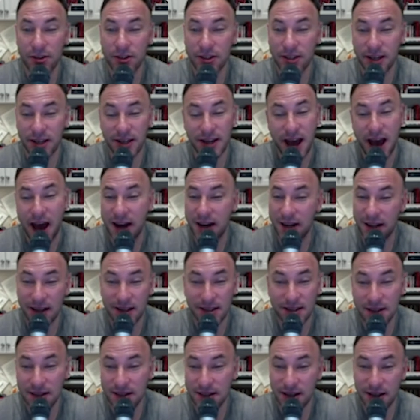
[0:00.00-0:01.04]
in
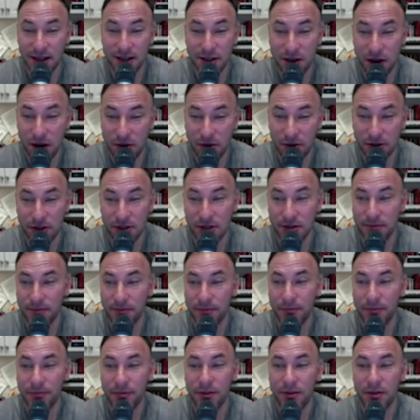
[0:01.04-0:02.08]
adolescents and adults.
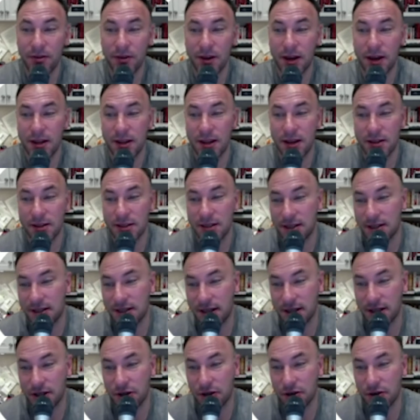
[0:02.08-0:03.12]
Okay, now this
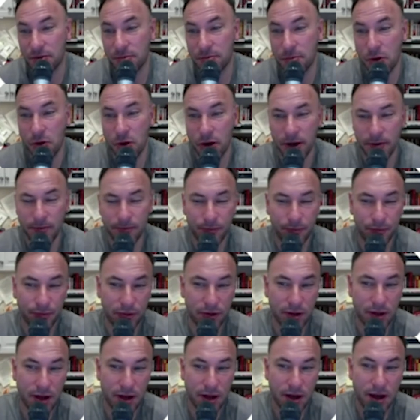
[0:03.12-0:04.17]
is a 6-year-old boy,
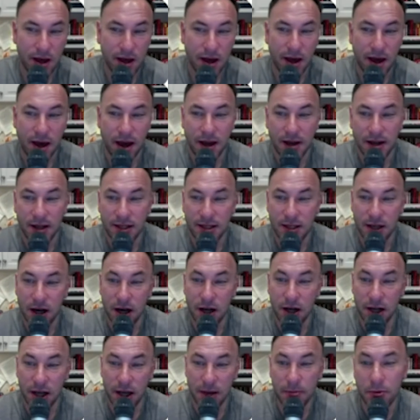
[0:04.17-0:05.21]
and he's
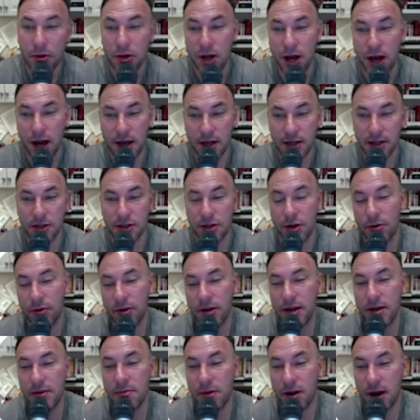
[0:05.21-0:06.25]
unimmunized. So
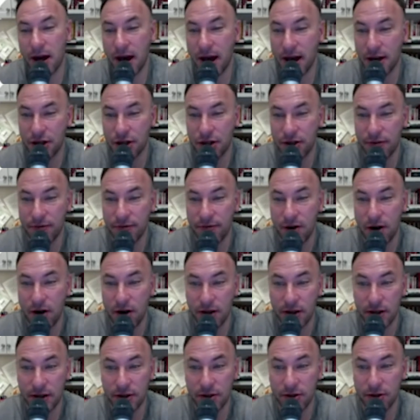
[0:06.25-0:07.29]
he will actually
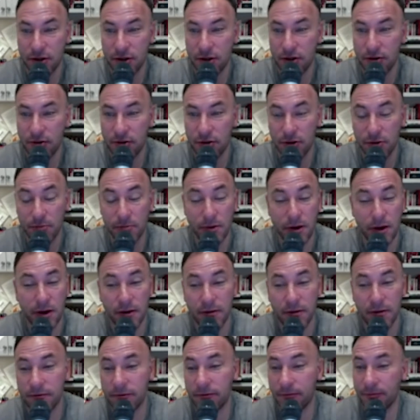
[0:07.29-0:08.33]
fall into the group
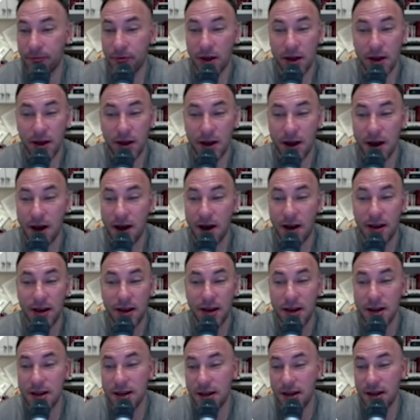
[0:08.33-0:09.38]
of
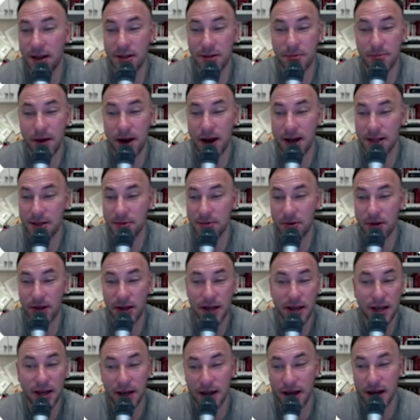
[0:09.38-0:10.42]
it's possible
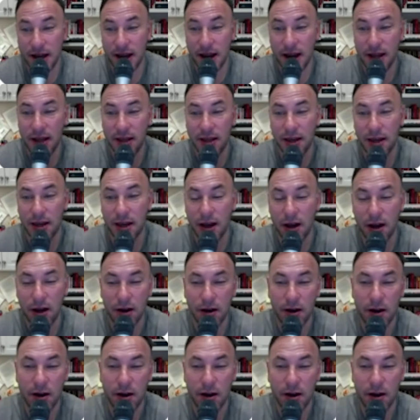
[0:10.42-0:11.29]
he could get anything here.